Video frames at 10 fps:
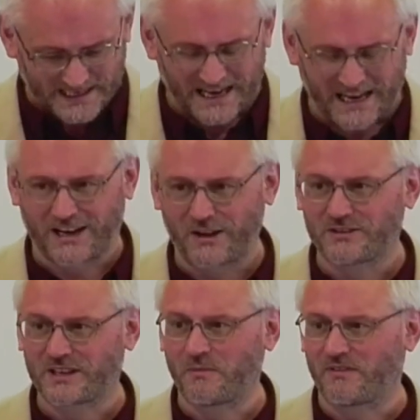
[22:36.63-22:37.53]
And I know
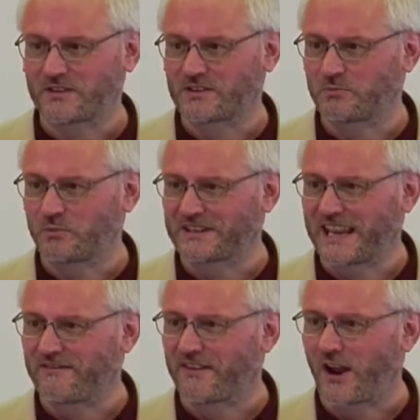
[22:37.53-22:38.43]
some of us want to
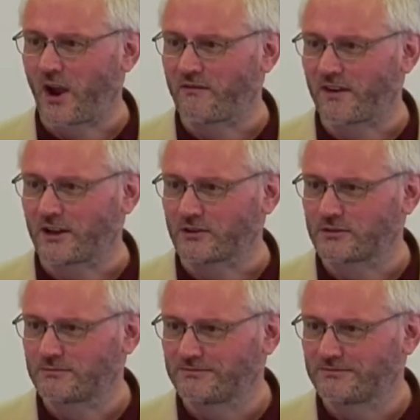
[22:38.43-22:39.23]
get for, home for lunch.